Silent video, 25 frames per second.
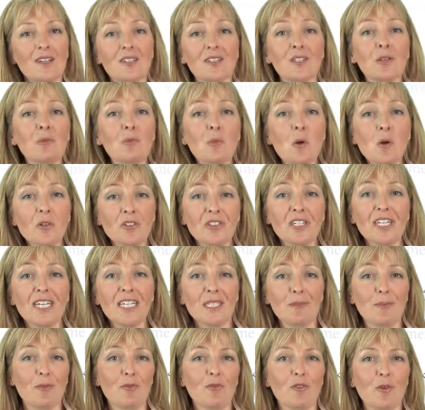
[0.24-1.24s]
So what
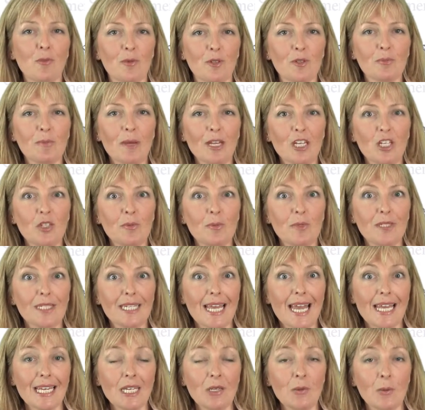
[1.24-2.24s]
is performance management
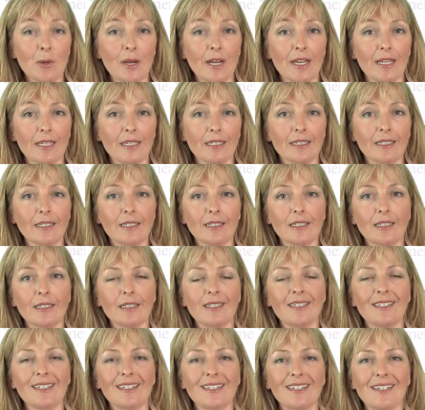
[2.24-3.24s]
anyway?
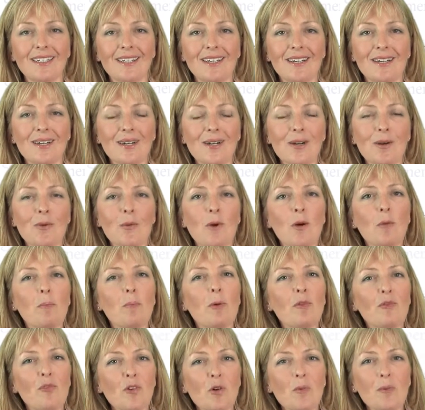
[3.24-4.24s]
Well,
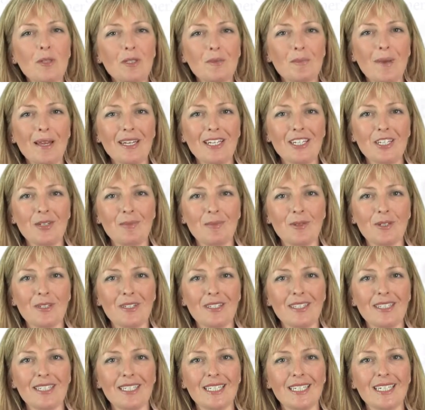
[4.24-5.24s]
performance
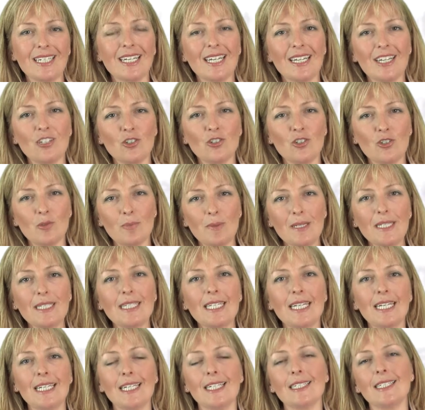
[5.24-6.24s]
management should be
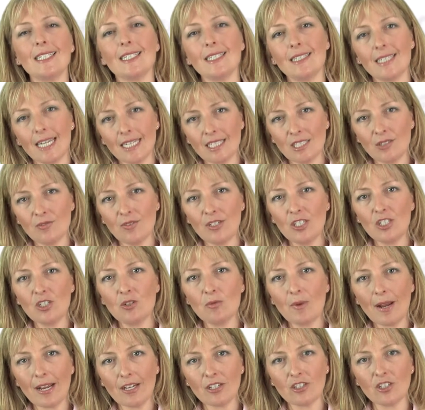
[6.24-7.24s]
seen as a set of
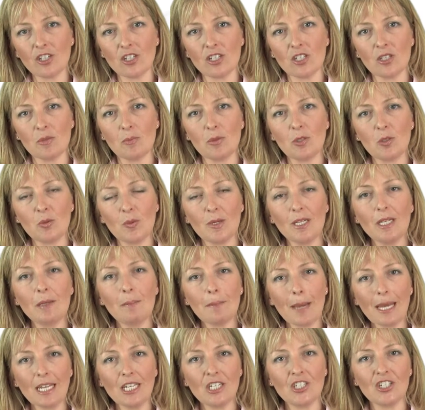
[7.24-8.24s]
interactions between a
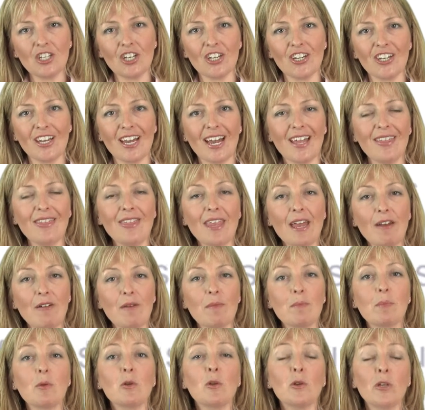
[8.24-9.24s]
manager and their
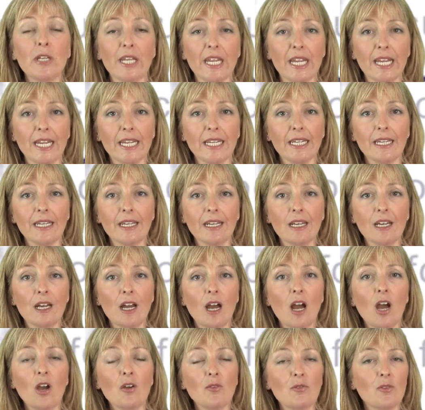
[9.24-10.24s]
employee
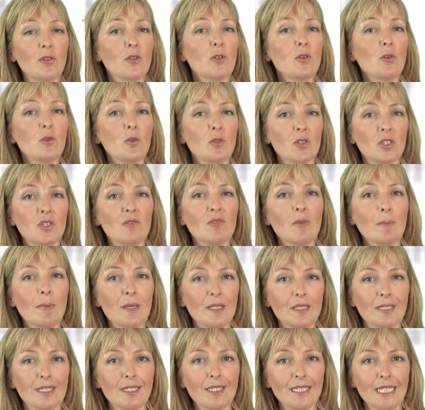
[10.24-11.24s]
over the course of a
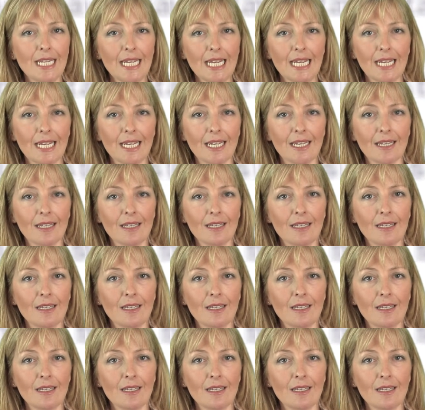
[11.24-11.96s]
business year.